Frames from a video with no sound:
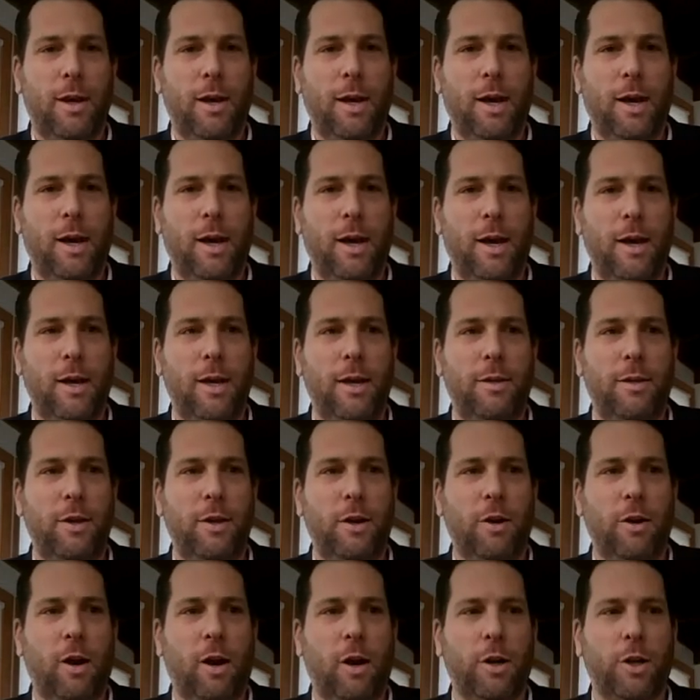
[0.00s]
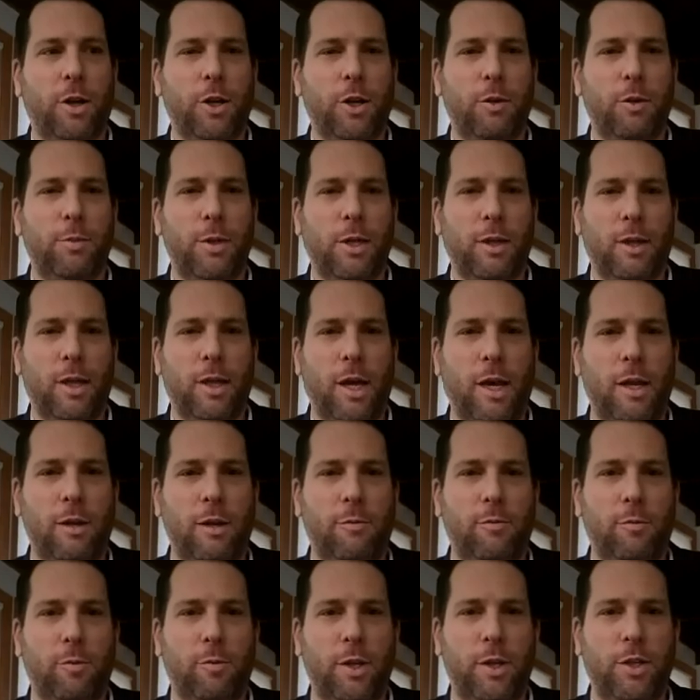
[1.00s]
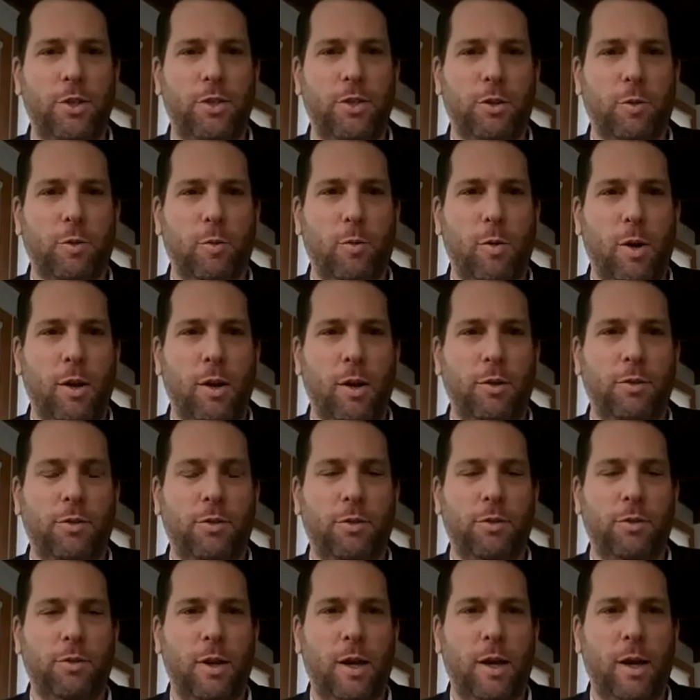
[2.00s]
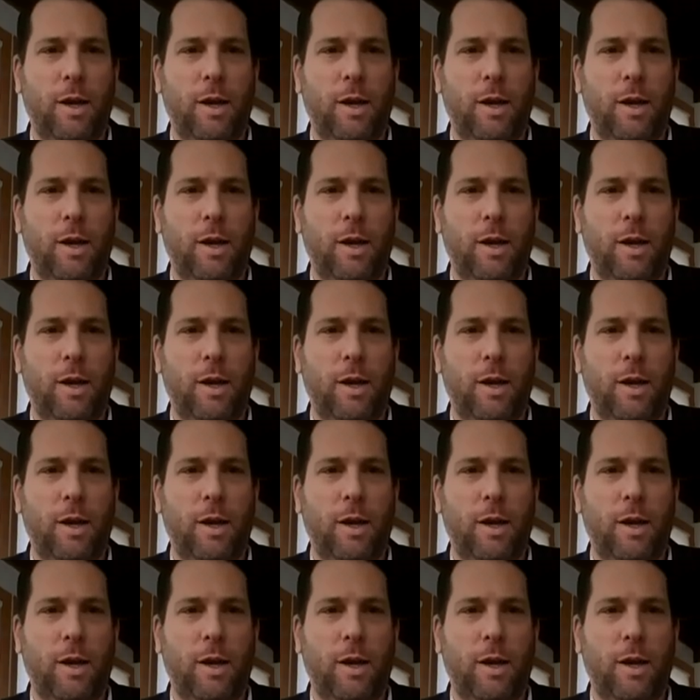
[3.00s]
And there are going to be a lot of regional ones,